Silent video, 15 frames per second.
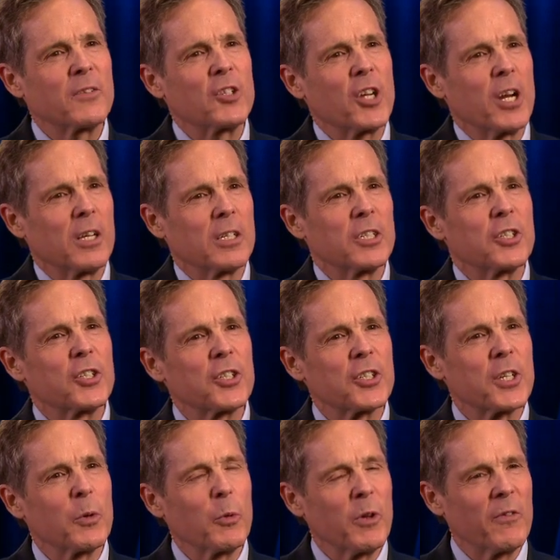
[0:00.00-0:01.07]
of
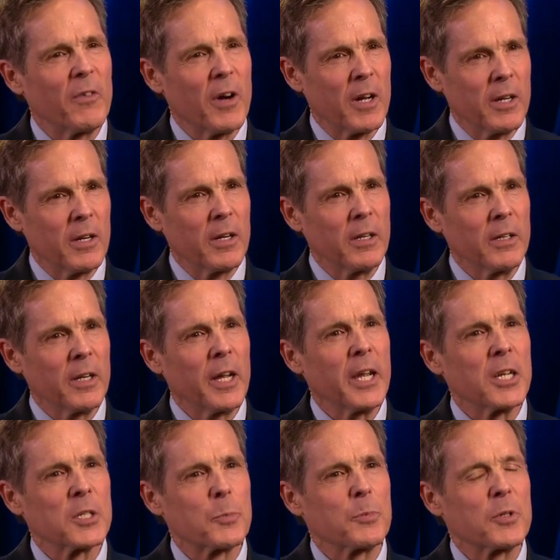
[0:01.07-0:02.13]
challenges that we find
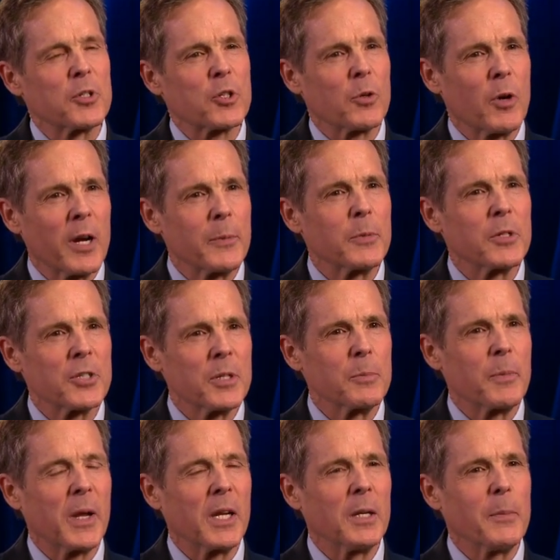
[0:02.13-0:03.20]
as prescribers
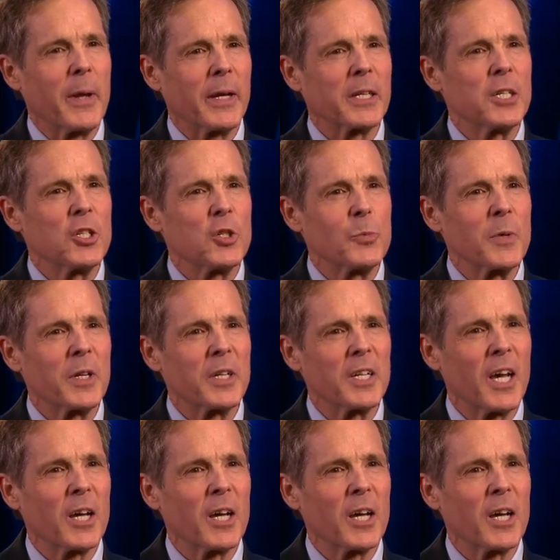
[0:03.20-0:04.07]
in pain management.